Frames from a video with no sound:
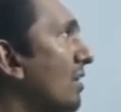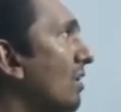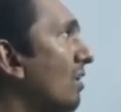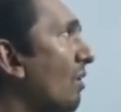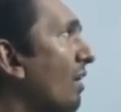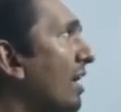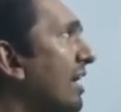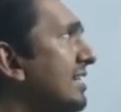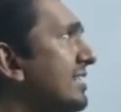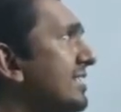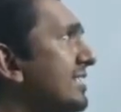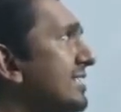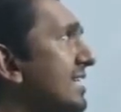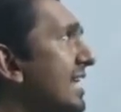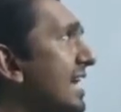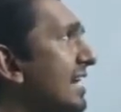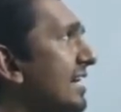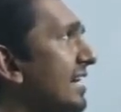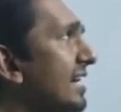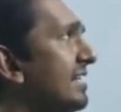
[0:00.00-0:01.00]
When
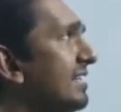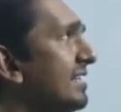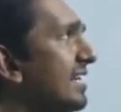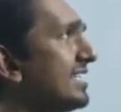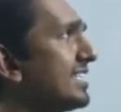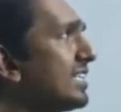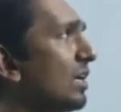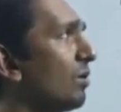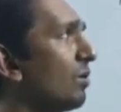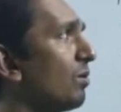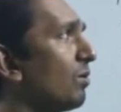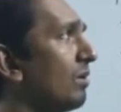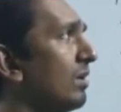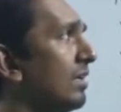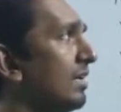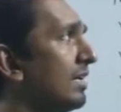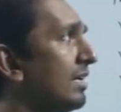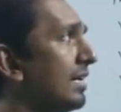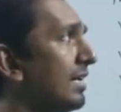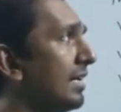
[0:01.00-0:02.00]
snake enters the
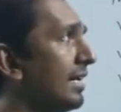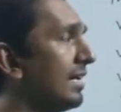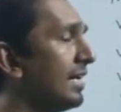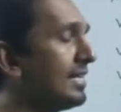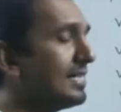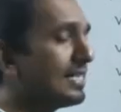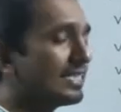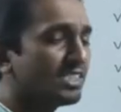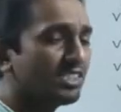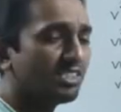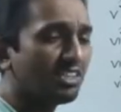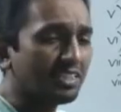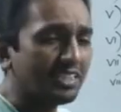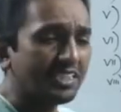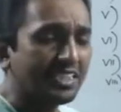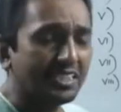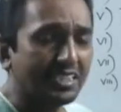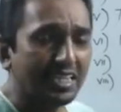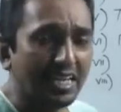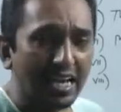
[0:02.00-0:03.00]
hole, he does
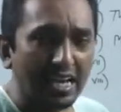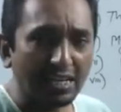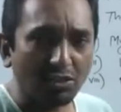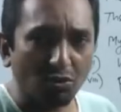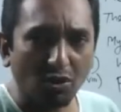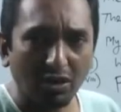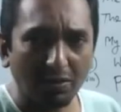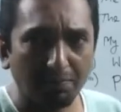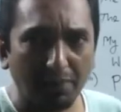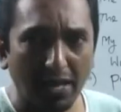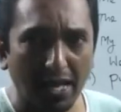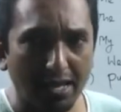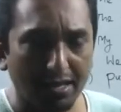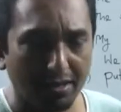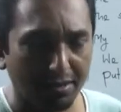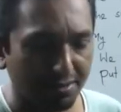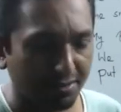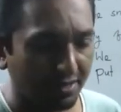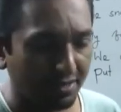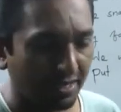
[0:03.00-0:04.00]
not stay at one
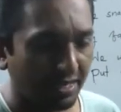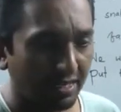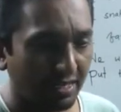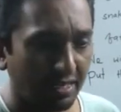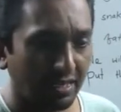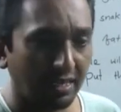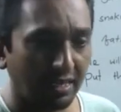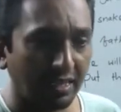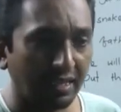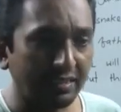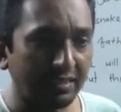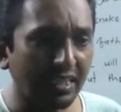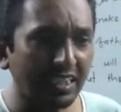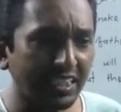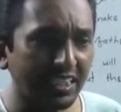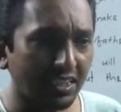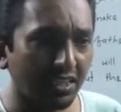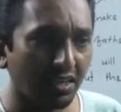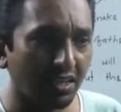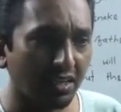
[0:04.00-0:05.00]
place. He
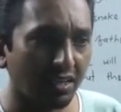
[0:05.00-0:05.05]
just